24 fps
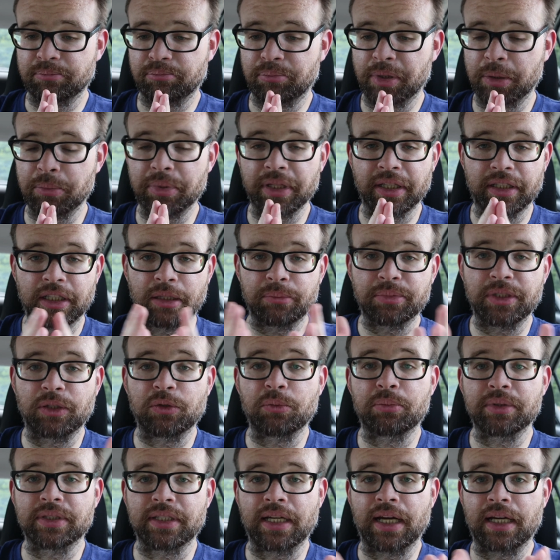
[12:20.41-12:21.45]
people that helped
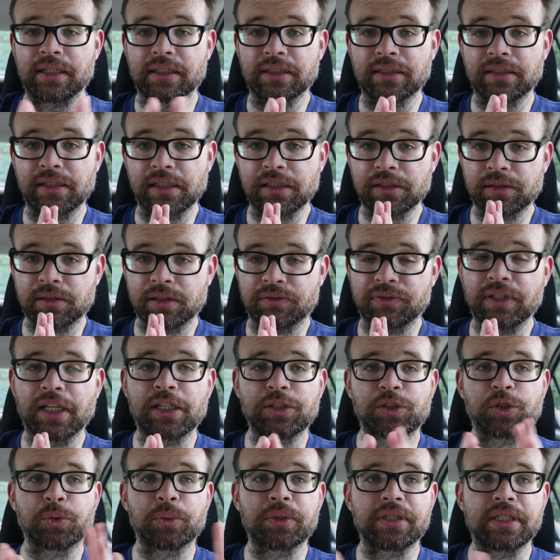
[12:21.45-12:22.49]
out behind the scenes stuff.
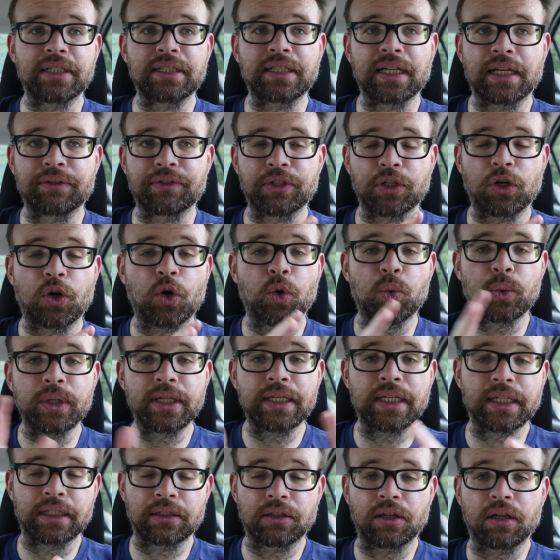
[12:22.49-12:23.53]
Last year, we did kind of an all
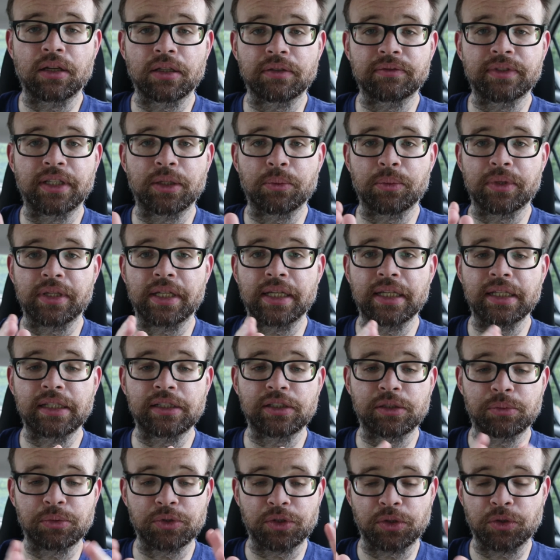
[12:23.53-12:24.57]
weekend long event with
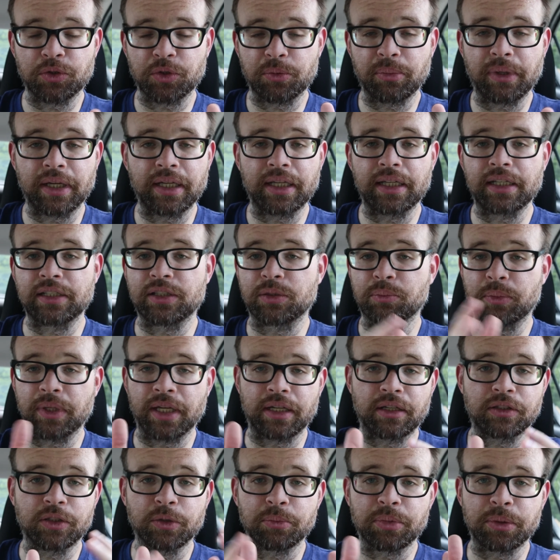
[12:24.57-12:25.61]
Hayes. It was hosted by Hayes, and we
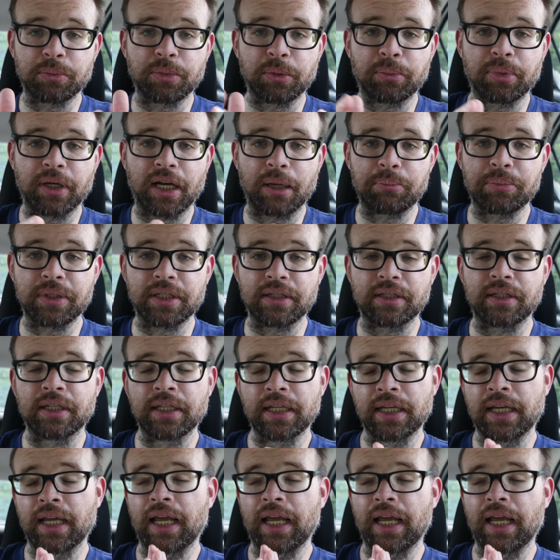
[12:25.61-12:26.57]
had other people pop in.